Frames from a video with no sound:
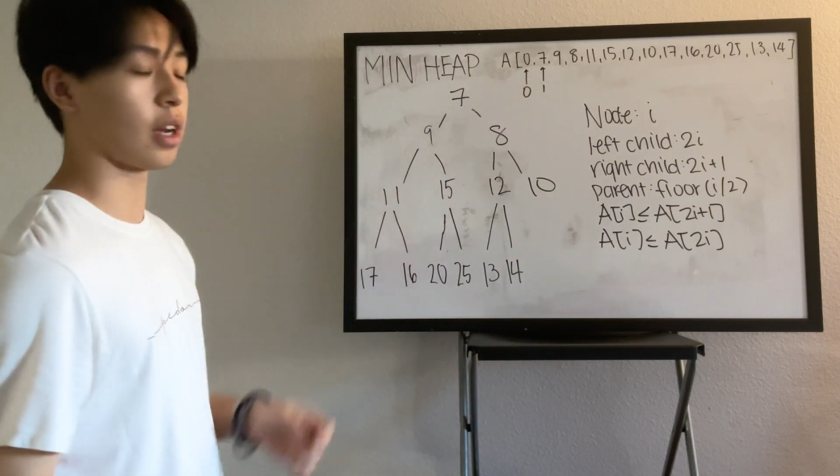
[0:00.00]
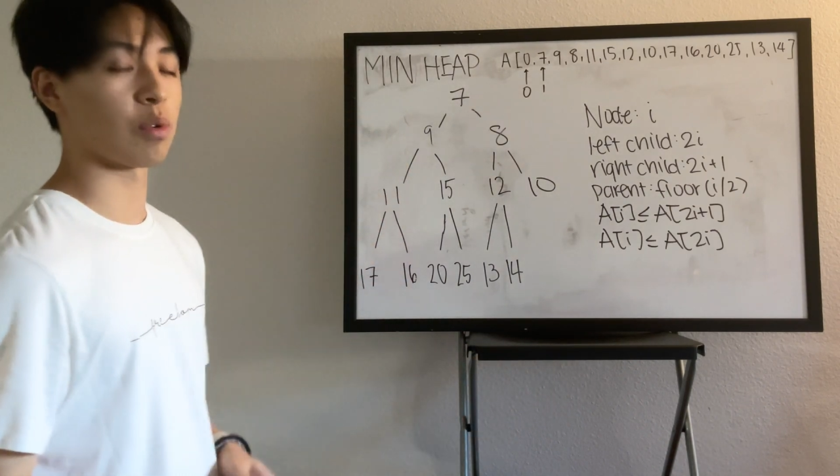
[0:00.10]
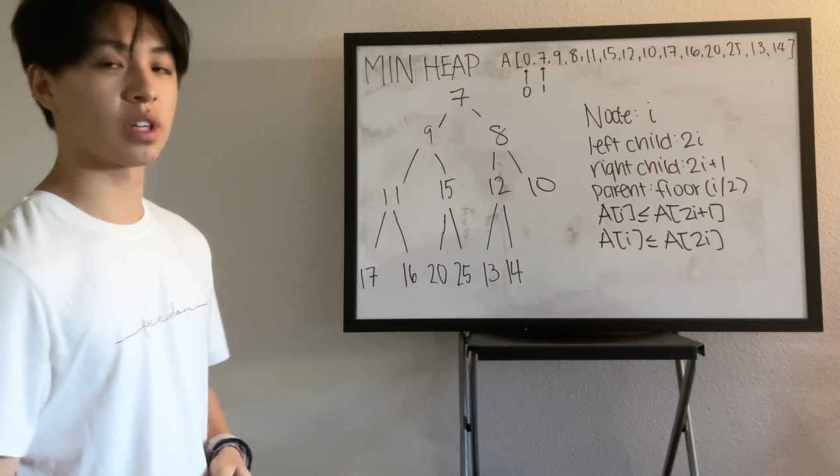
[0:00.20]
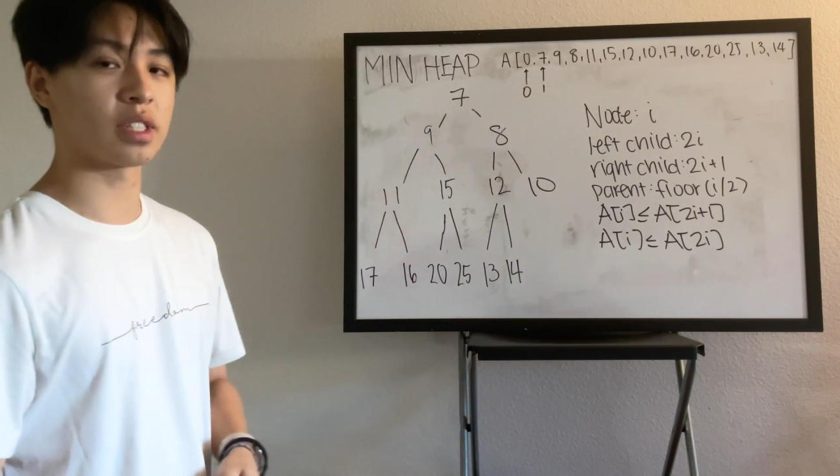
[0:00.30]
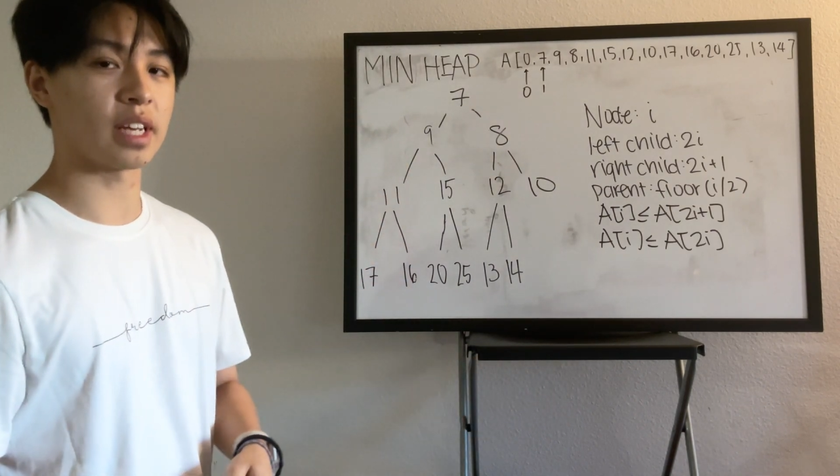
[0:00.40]
and
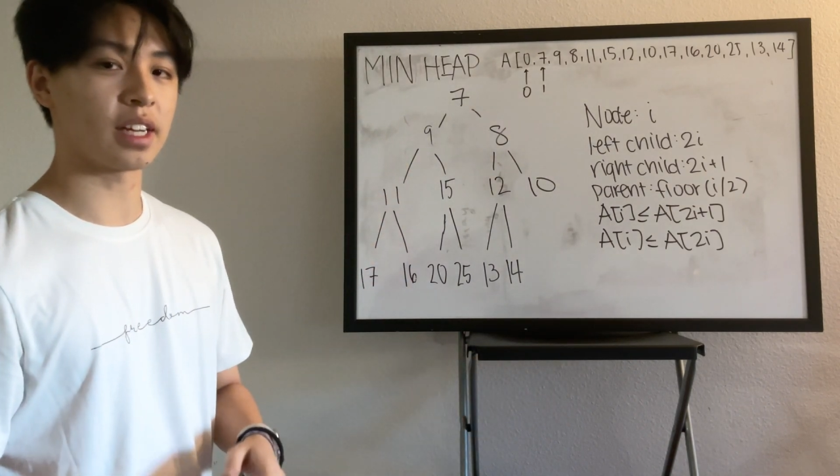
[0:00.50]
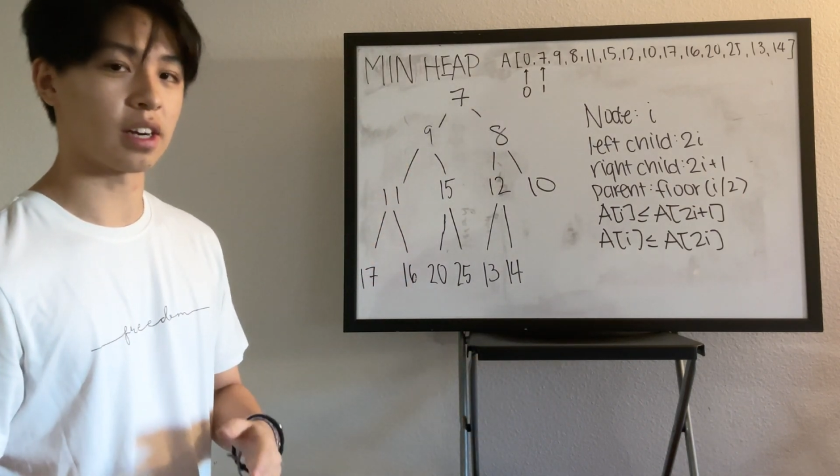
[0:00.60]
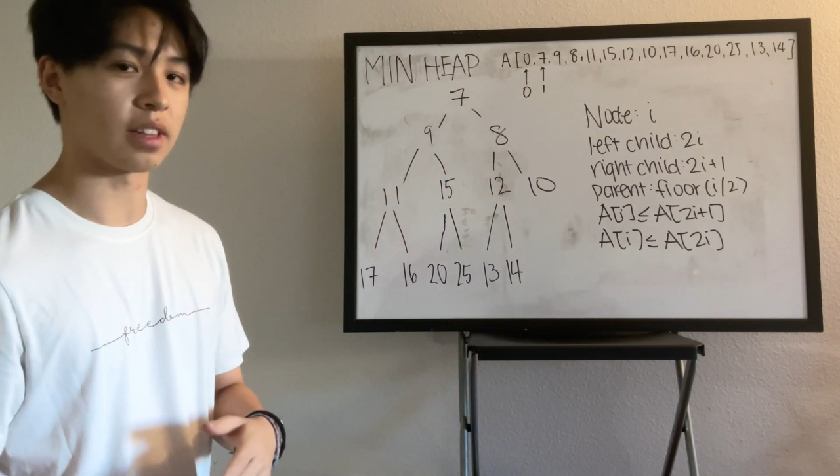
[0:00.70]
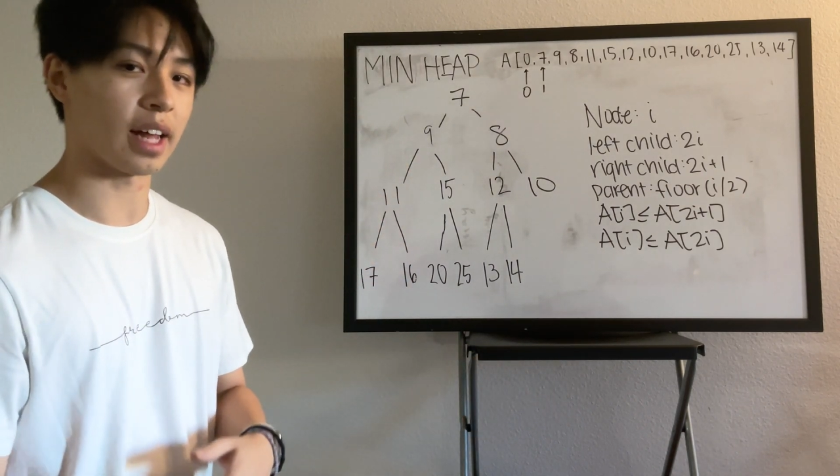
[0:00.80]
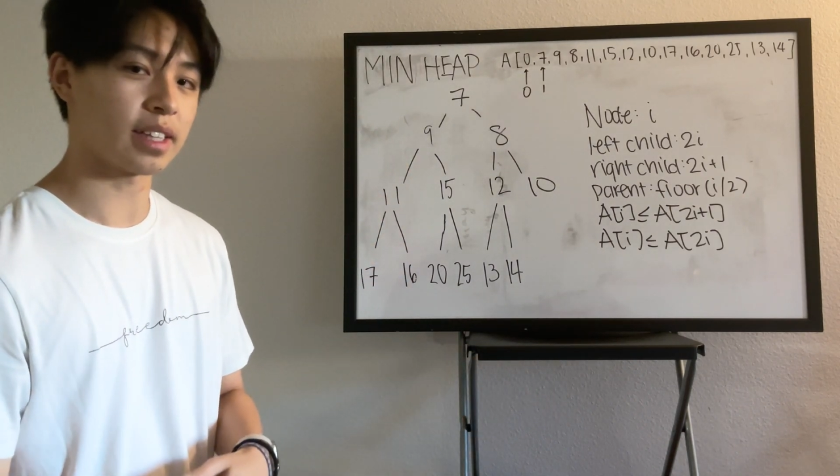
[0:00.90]
we're going to take
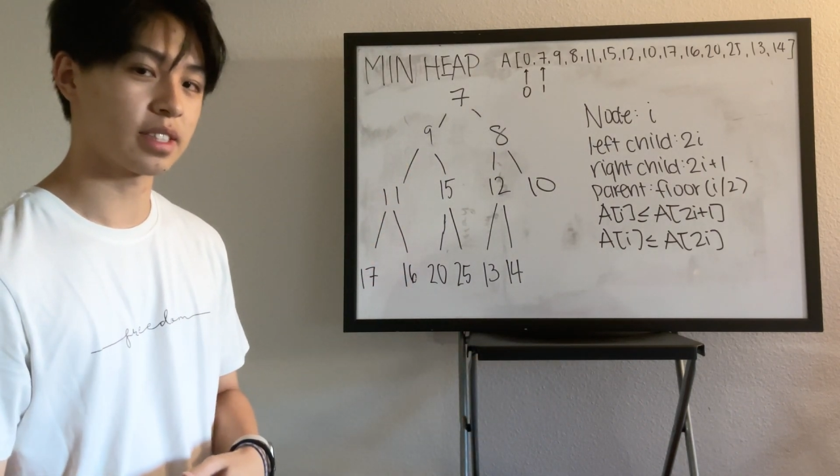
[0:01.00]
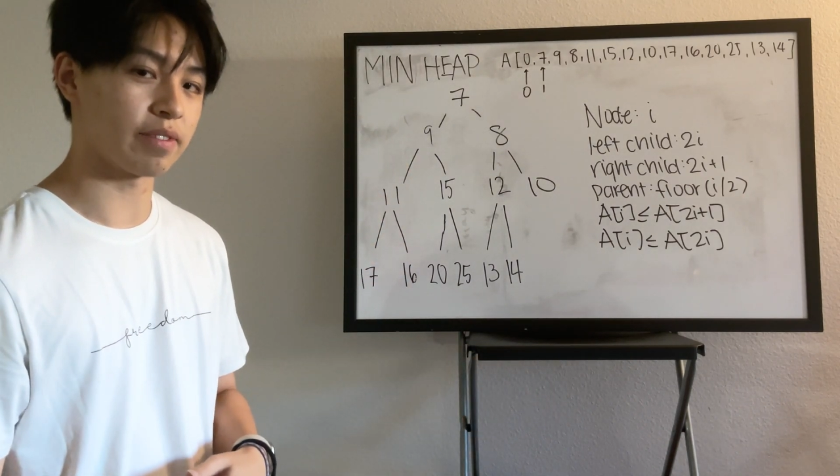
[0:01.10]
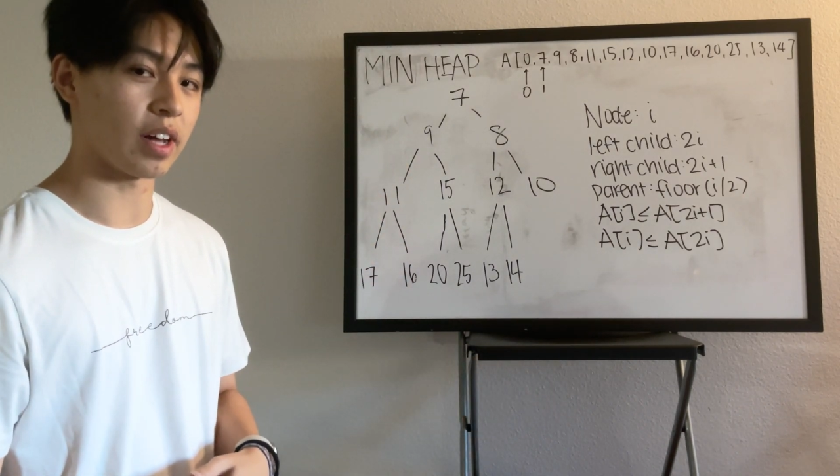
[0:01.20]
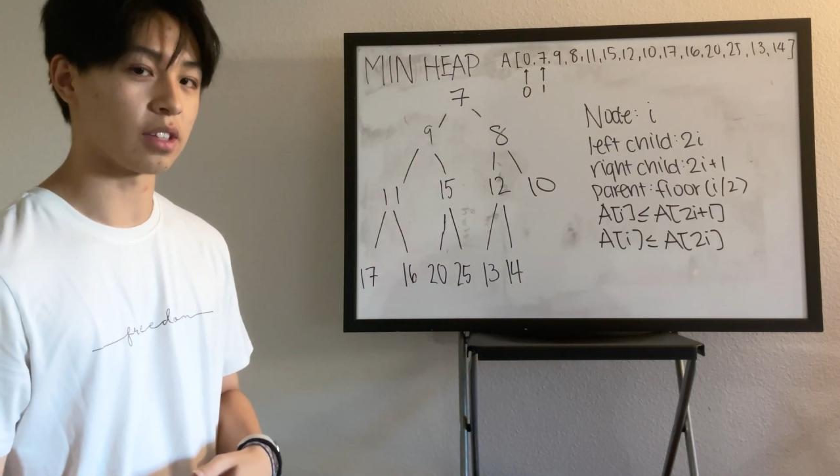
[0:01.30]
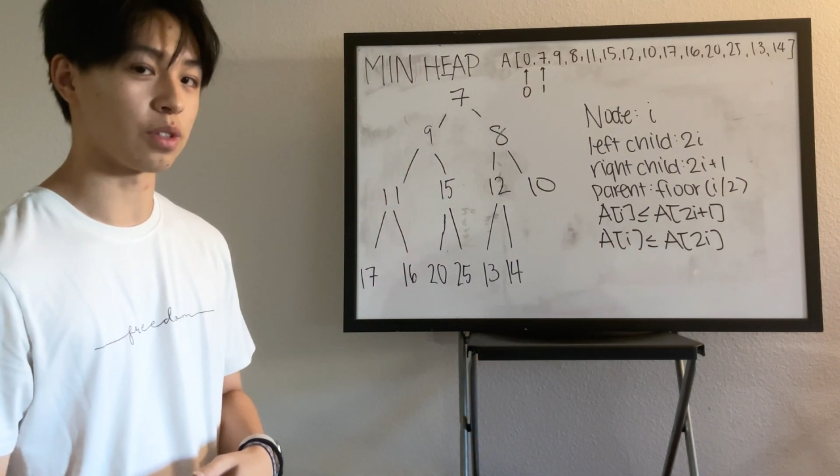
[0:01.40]
our last
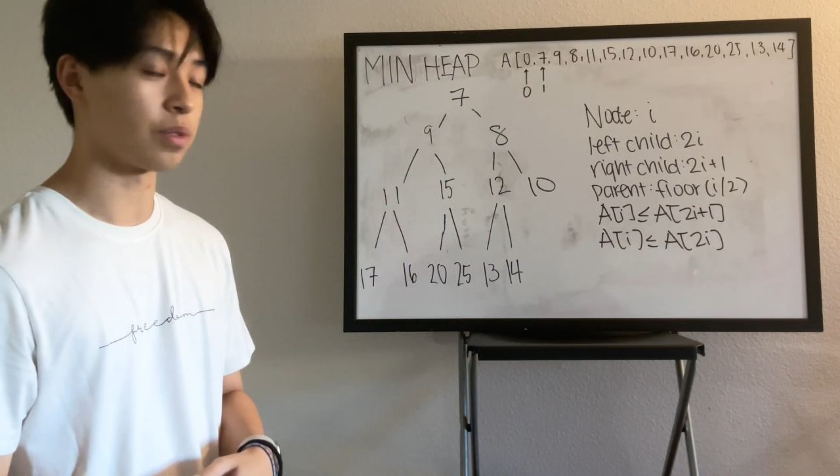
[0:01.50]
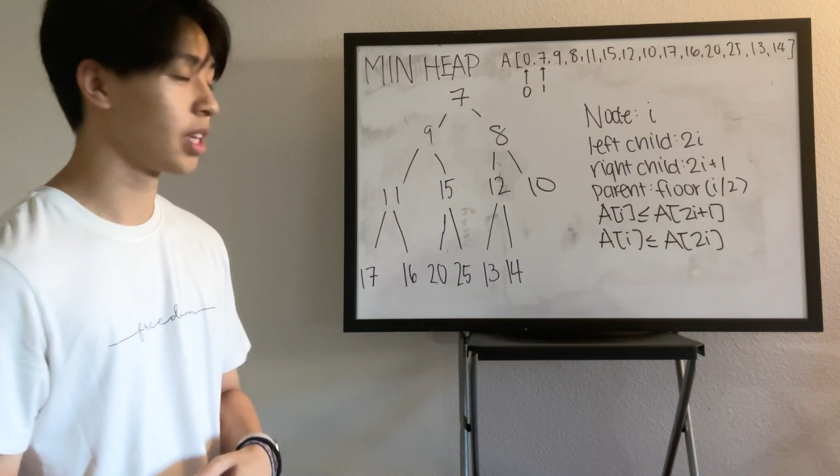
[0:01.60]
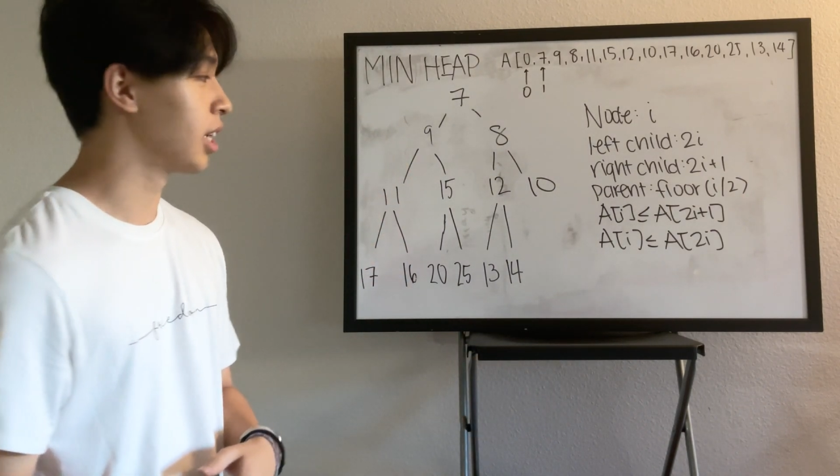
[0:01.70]
value